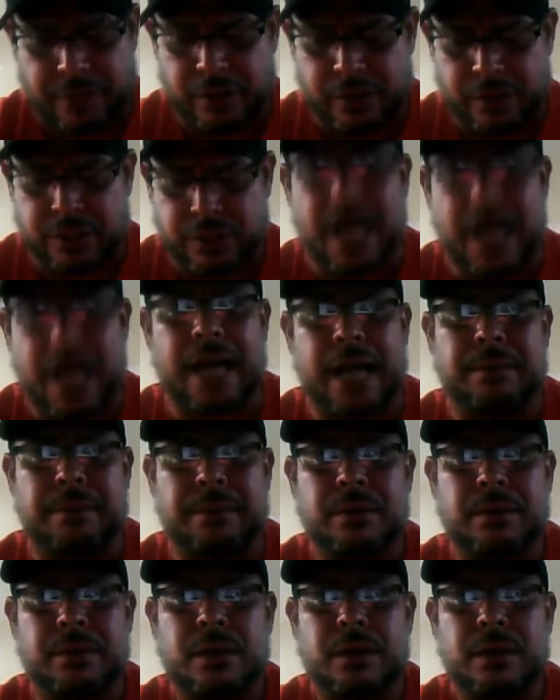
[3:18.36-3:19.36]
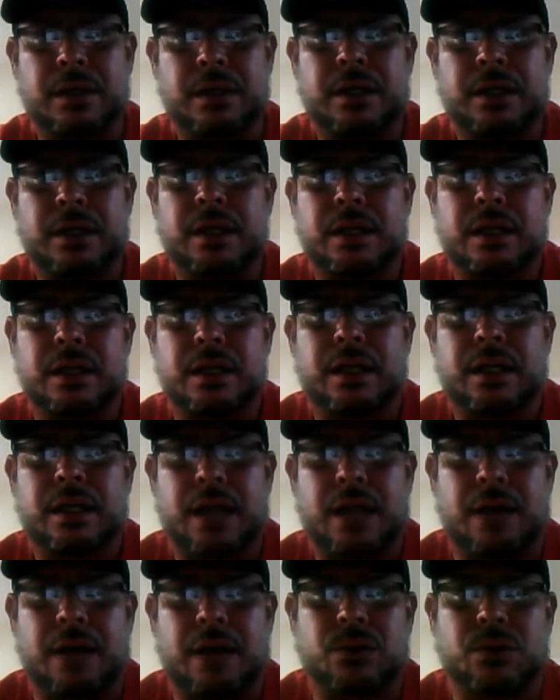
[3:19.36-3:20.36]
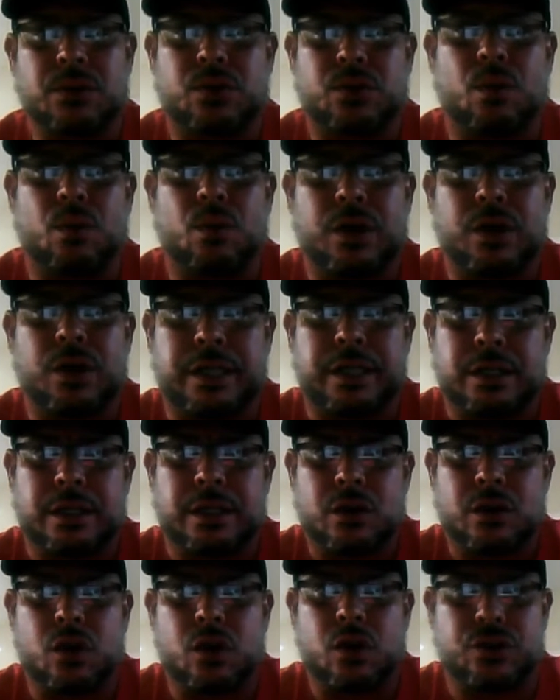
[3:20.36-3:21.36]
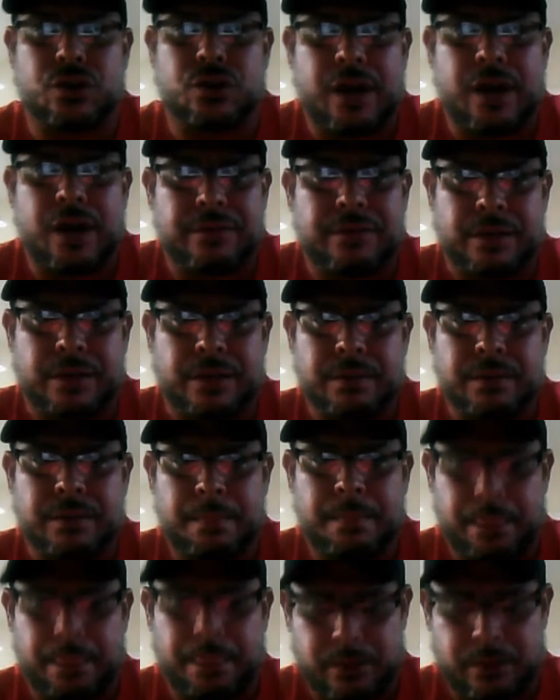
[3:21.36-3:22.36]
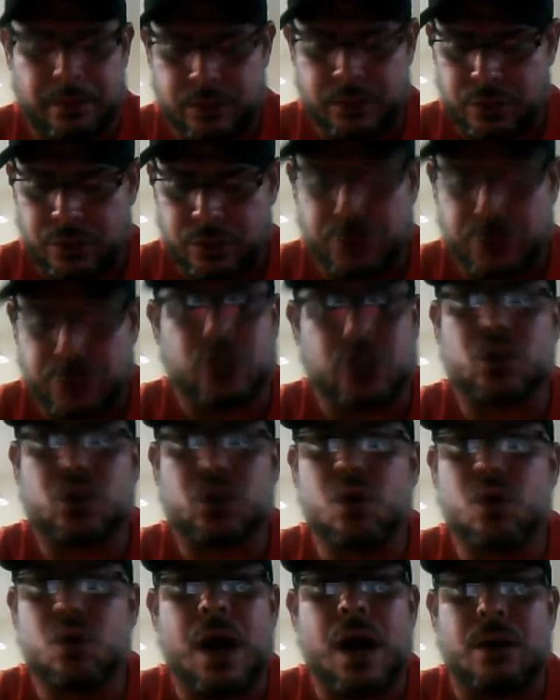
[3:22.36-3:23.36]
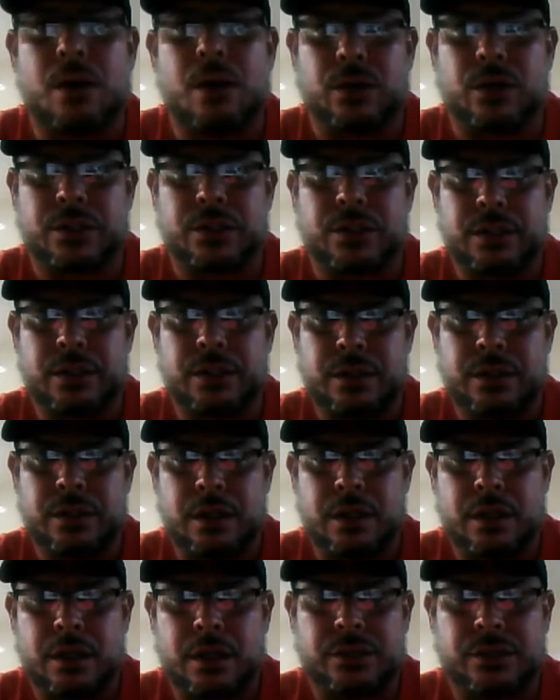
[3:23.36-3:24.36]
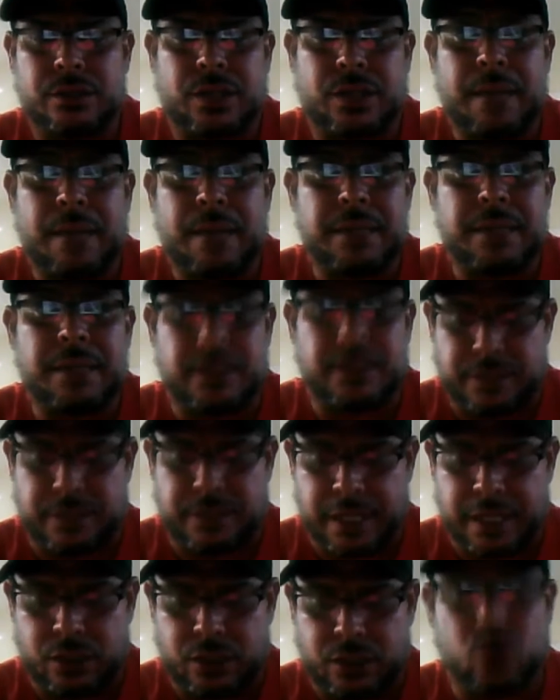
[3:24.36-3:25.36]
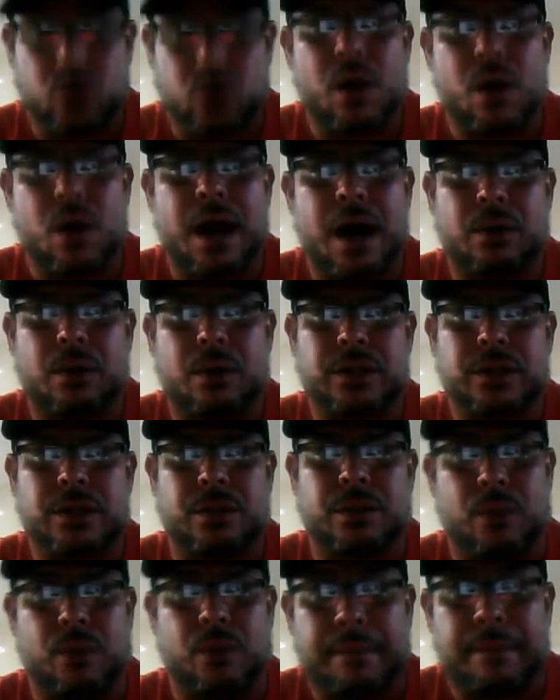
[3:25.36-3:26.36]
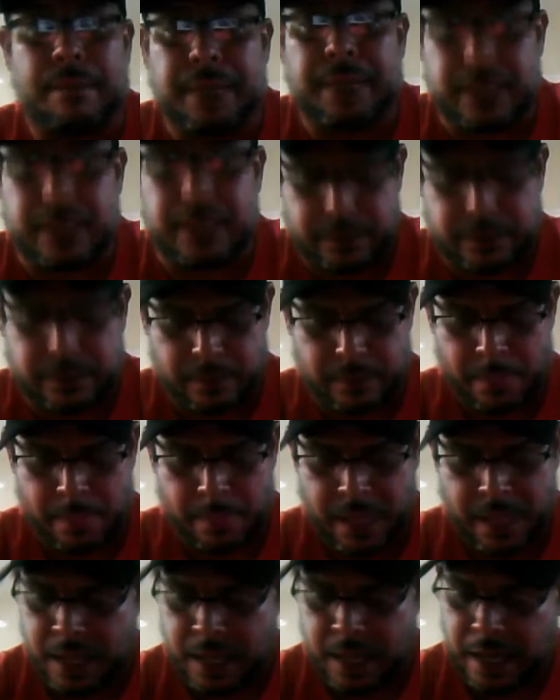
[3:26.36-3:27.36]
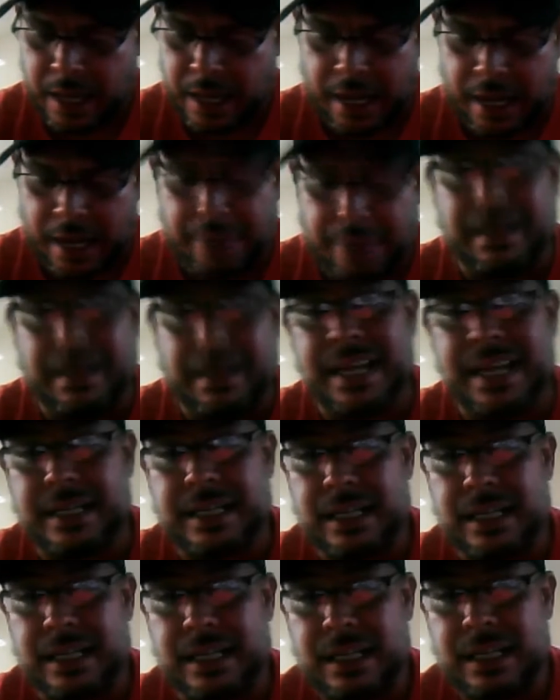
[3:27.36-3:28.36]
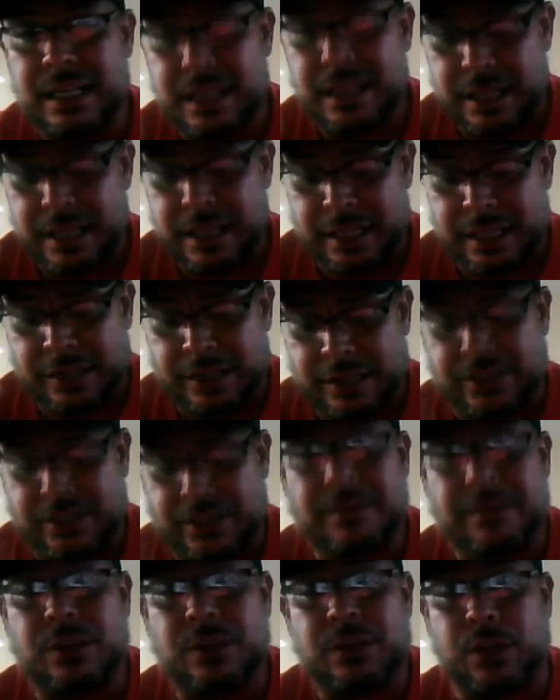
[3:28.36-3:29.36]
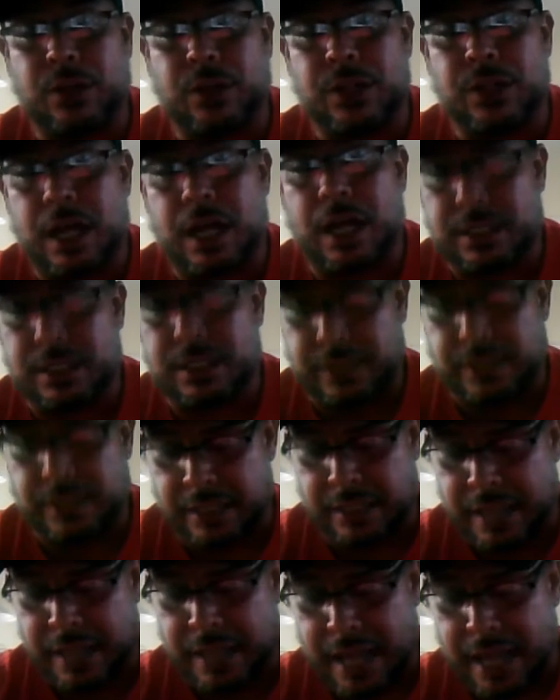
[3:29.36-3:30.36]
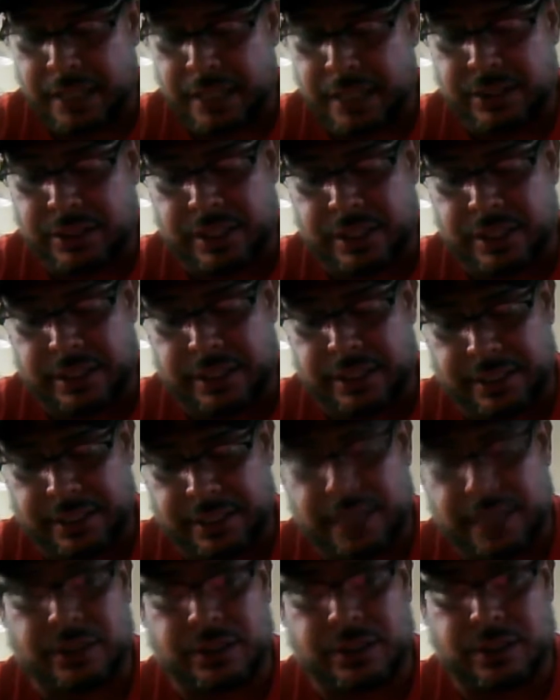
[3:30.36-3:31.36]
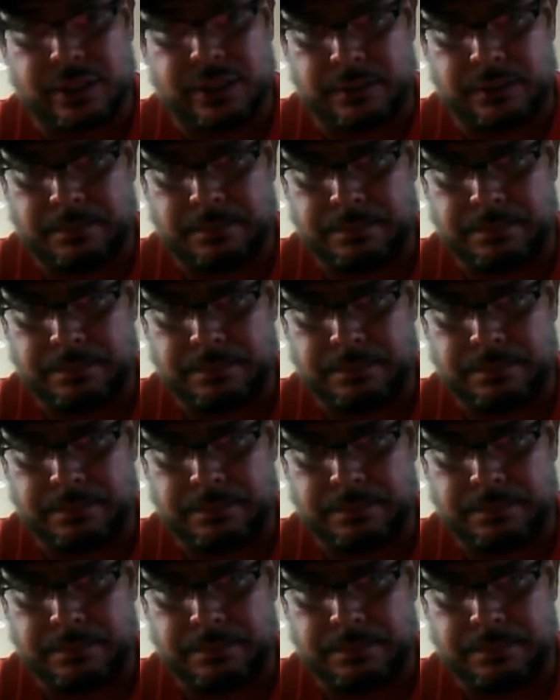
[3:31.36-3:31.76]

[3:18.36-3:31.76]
real time I was working or driving, just two hours. So that means that in two hours and one minute, I make seventy-three dollars and ninety-six cents